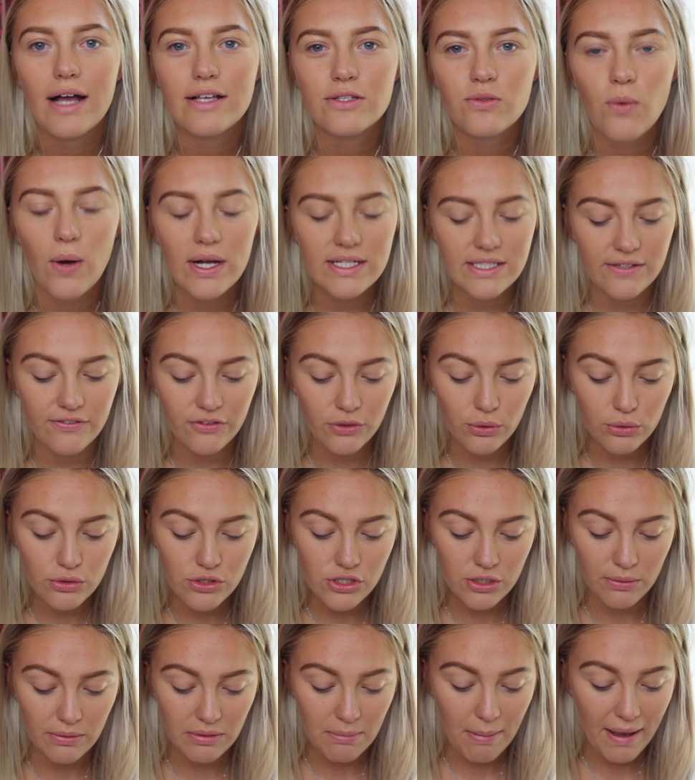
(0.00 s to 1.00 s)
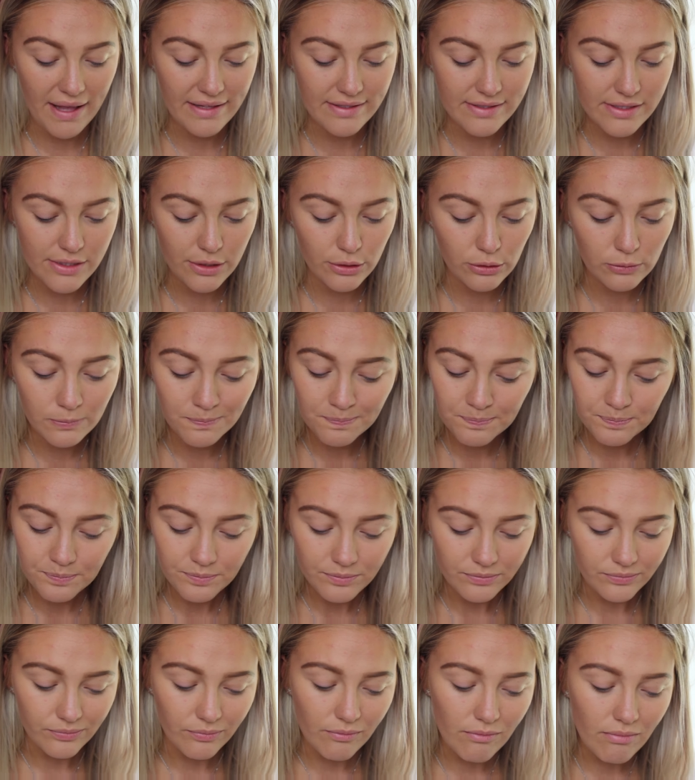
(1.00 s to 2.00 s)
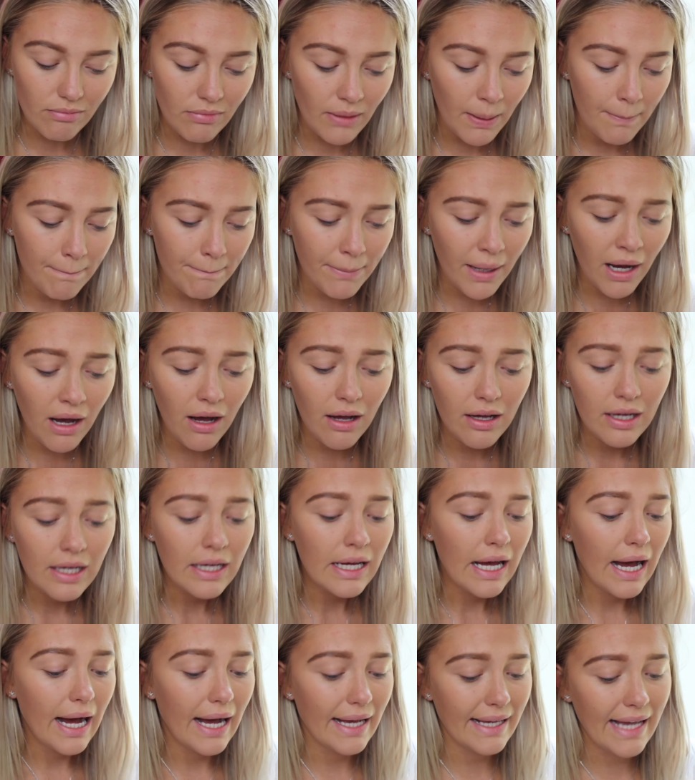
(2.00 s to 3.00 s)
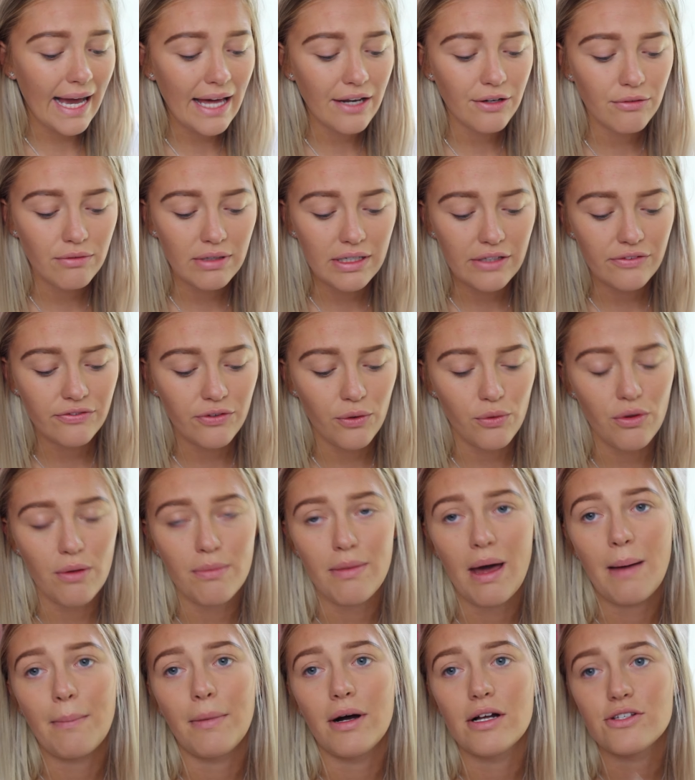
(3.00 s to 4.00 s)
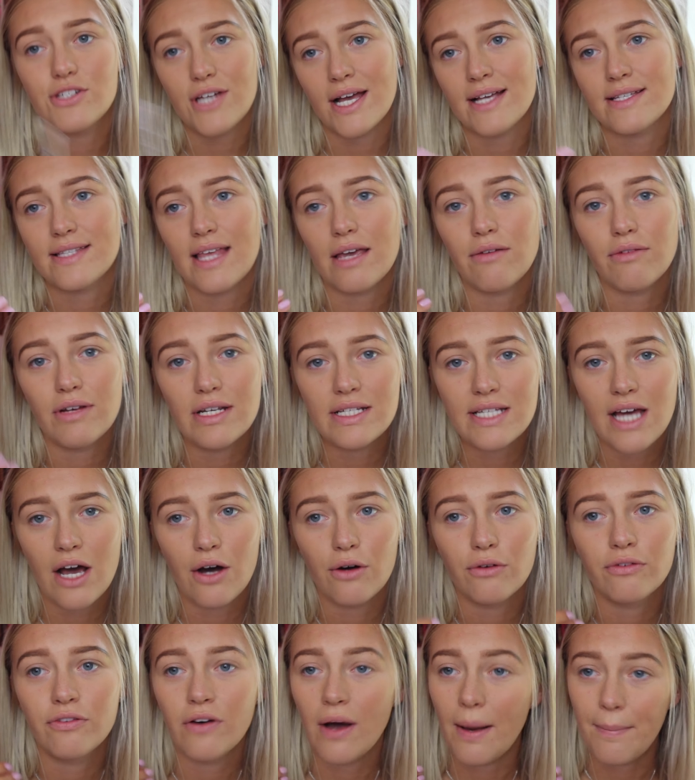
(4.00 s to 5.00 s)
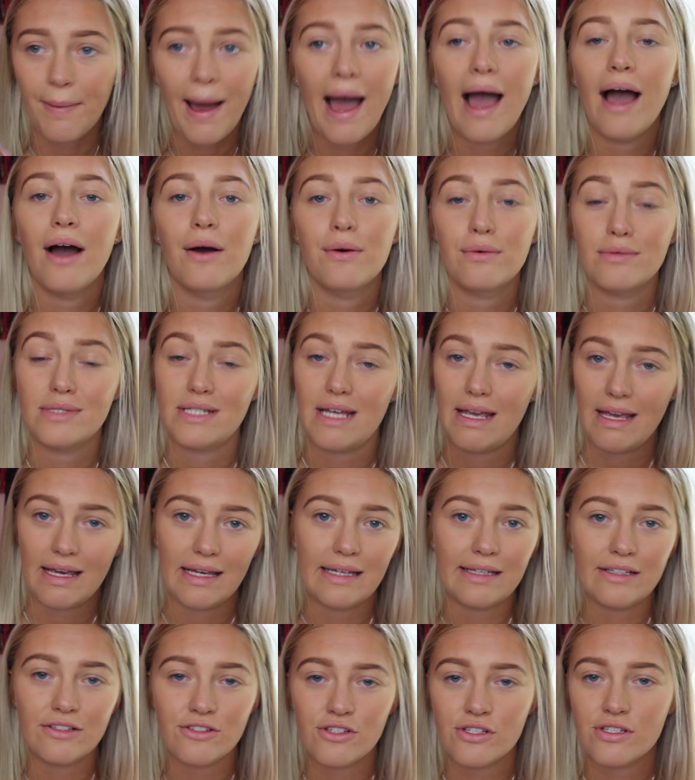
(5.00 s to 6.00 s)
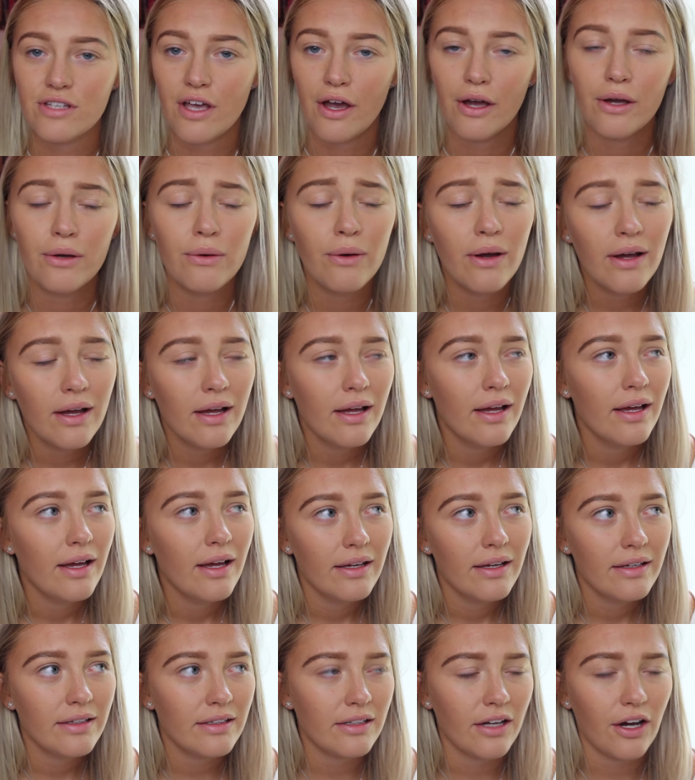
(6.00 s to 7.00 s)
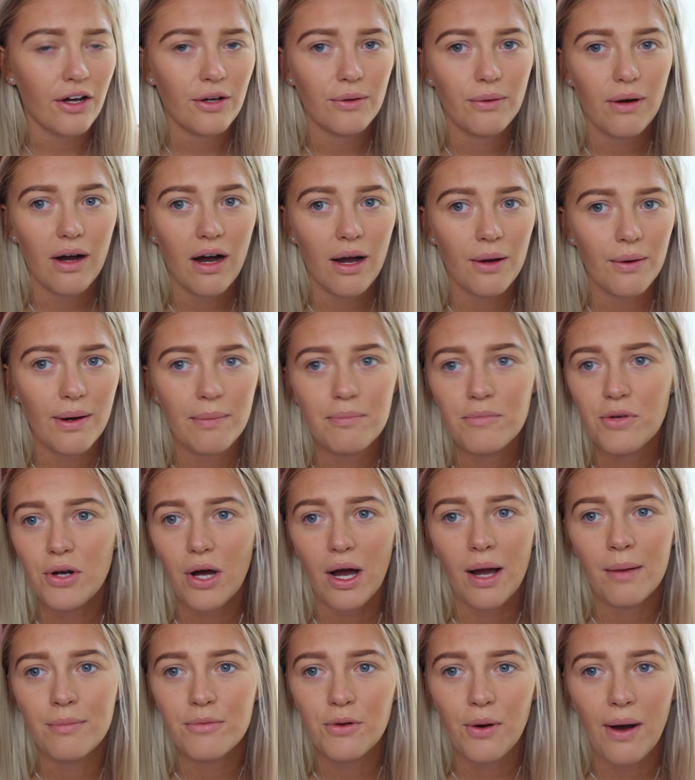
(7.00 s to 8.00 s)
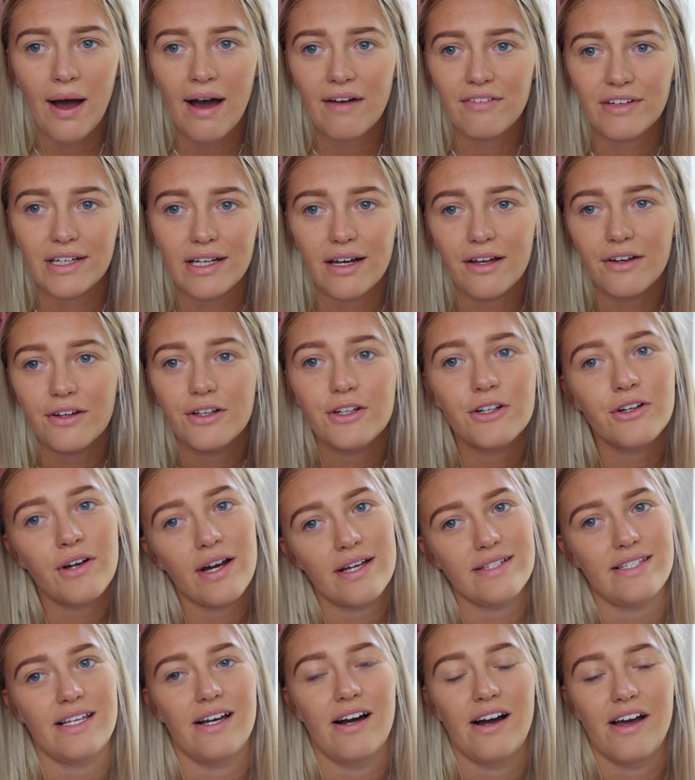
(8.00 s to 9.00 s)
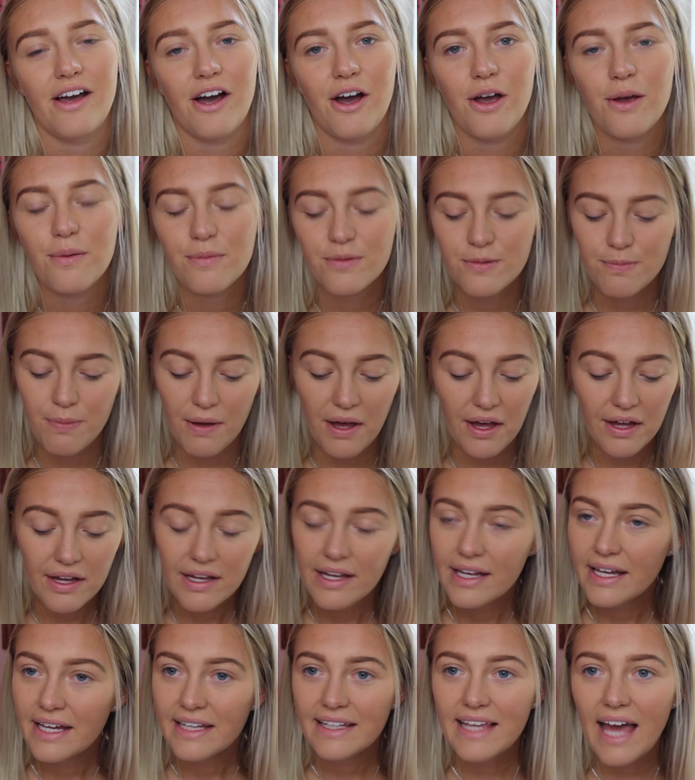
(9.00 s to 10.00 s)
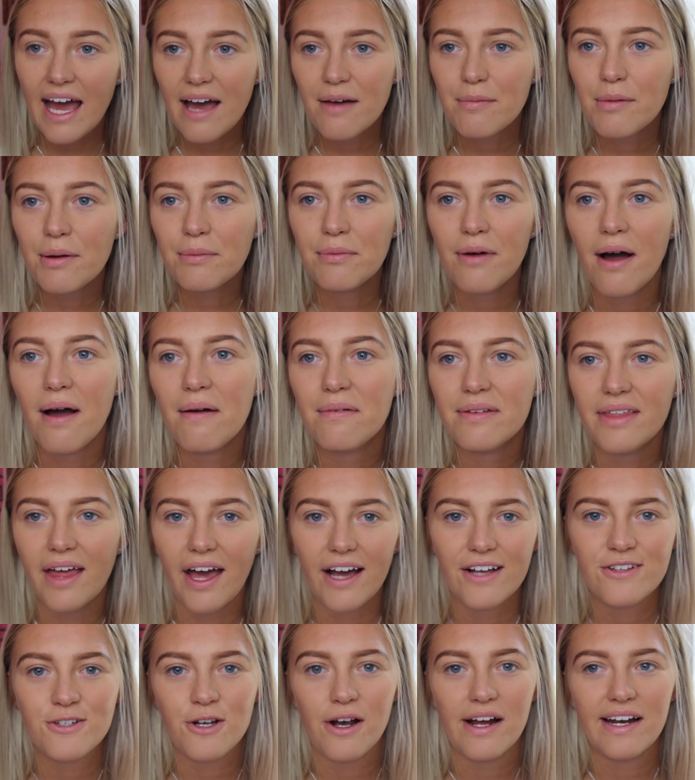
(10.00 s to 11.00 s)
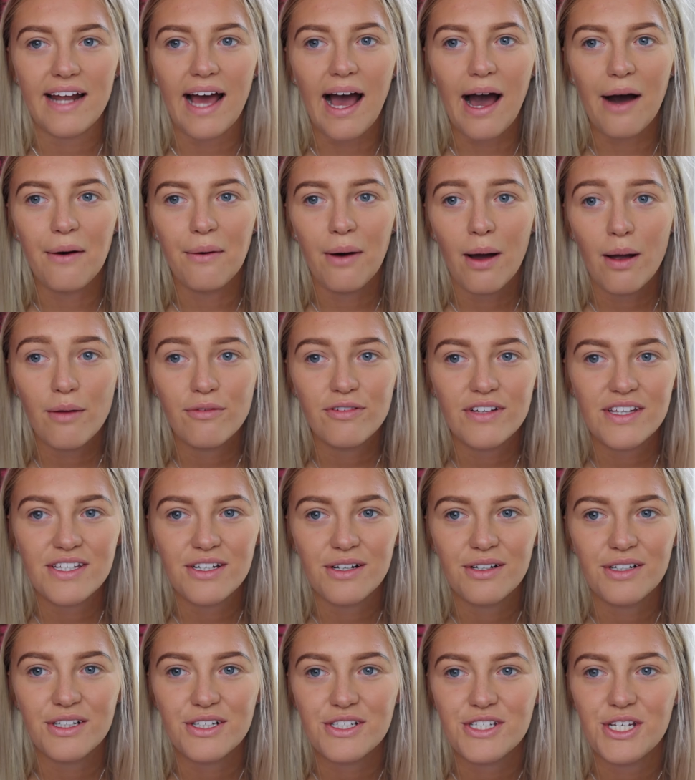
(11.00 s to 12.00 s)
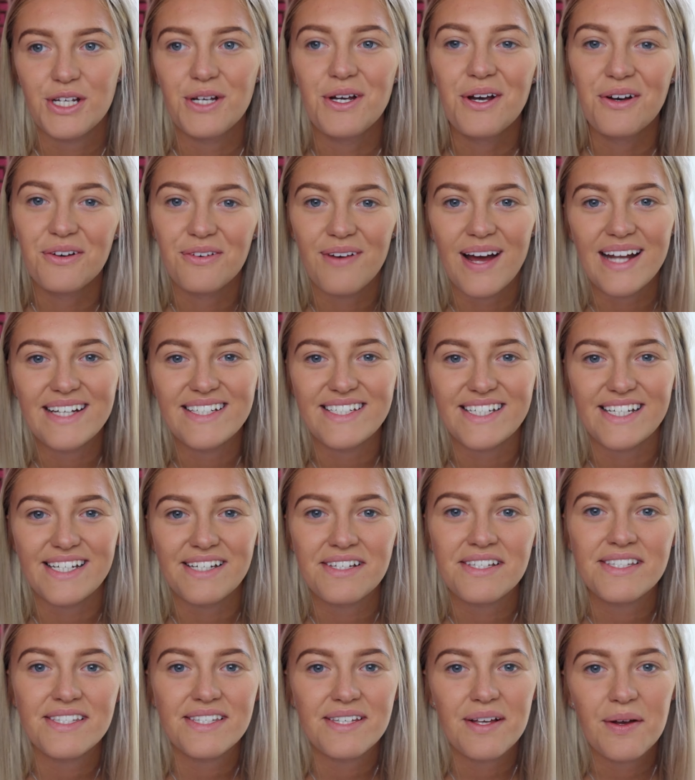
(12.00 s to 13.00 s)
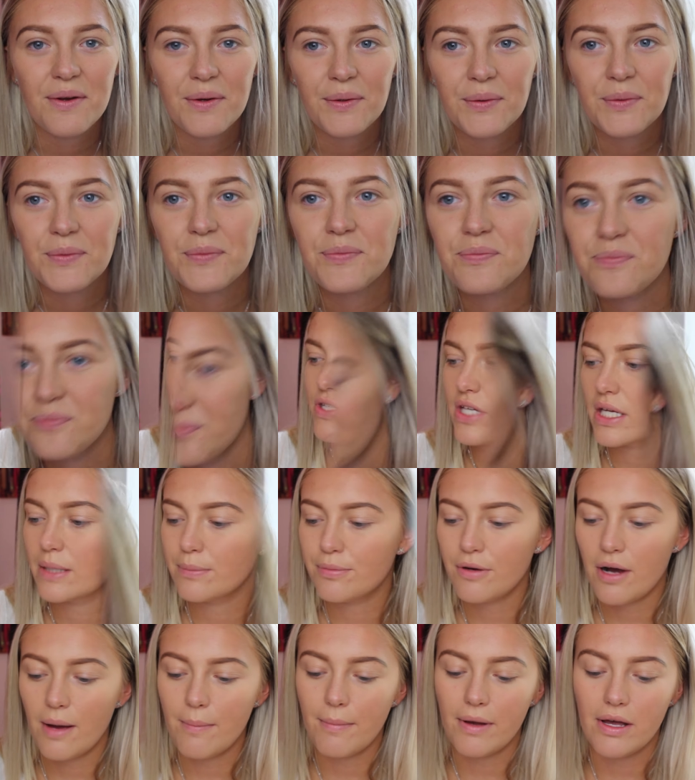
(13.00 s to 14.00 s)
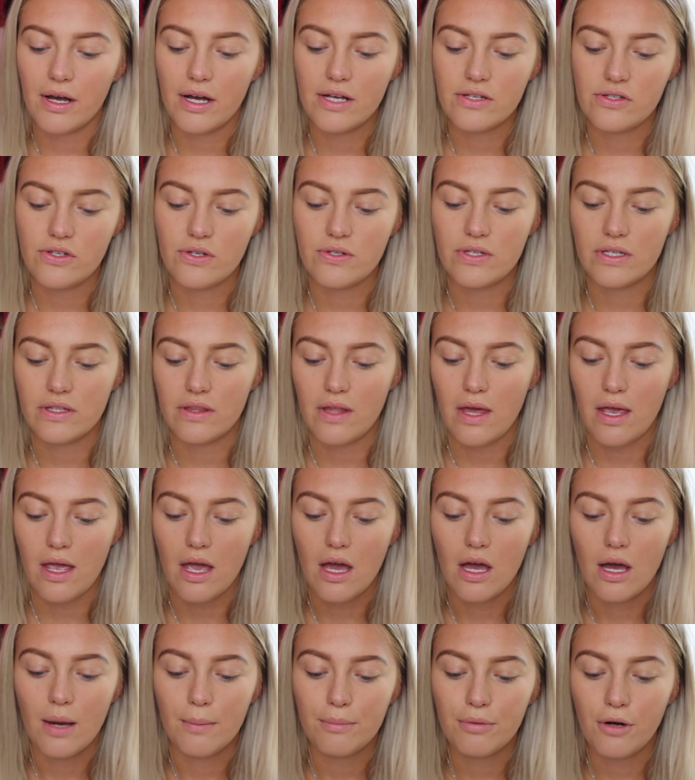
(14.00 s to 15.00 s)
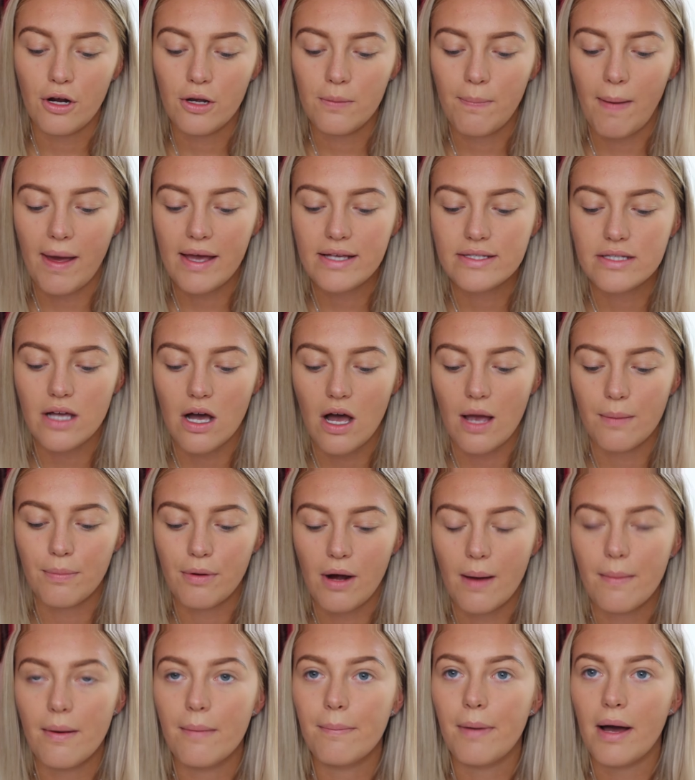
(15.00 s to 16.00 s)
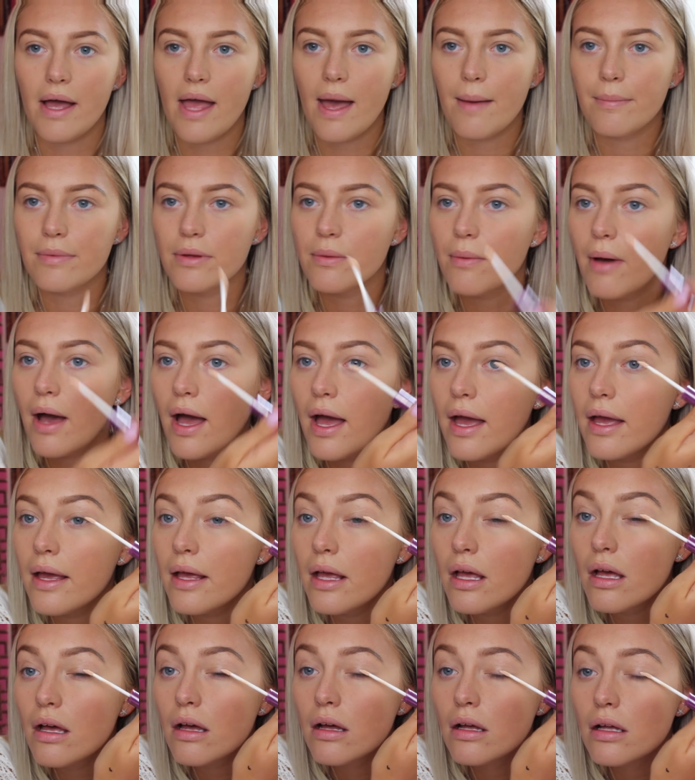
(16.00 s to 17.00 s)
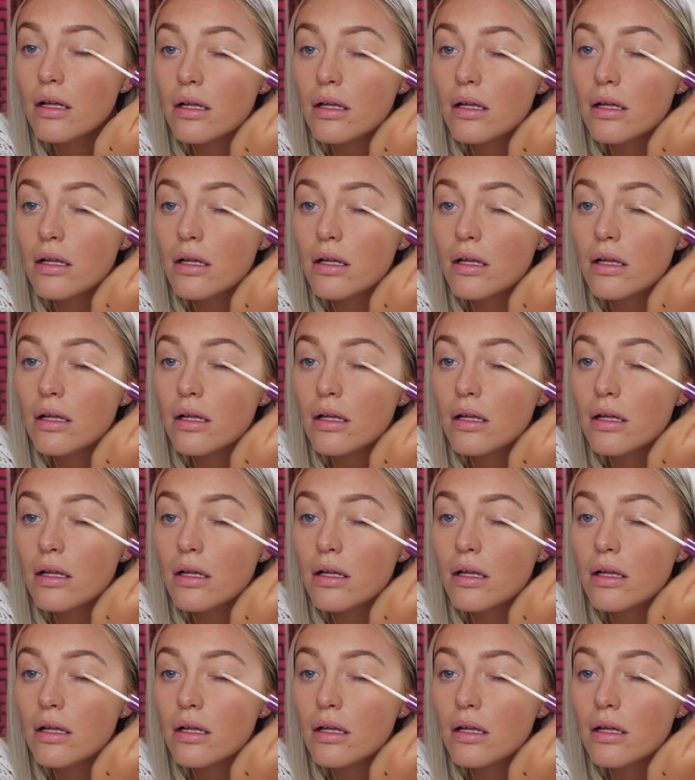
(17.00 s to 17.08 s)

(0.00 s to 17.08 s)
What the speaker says: It's quite difficult to do with pencil, but I cannot really fault them that much as they retail for £1 each. So, you know, I'm not having like crazy high hopes, but yeah, I've worked with it. I tried it out. Hopefully they don't look too horrendous. I'm just going to prime my eyes using the Pro Base Eye Primer by MUA.